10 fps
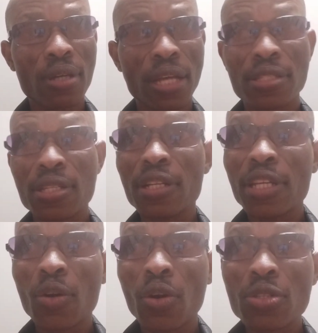Until
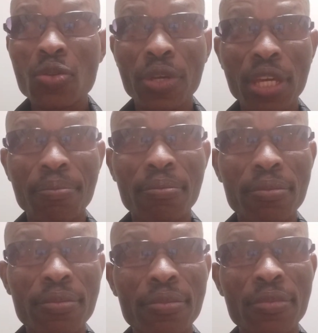they got to him.
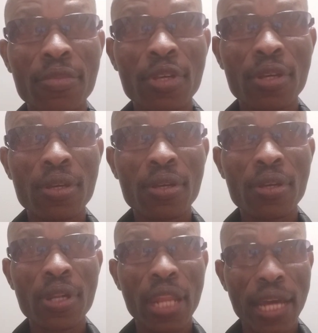
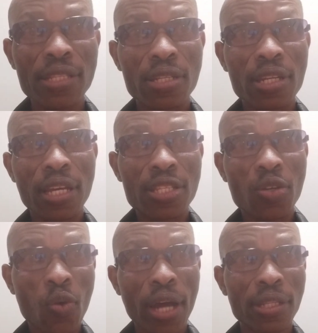
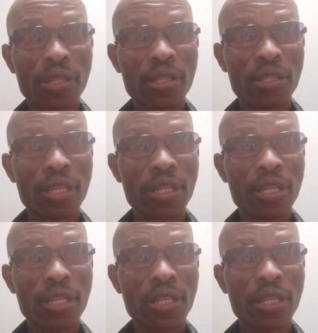1991,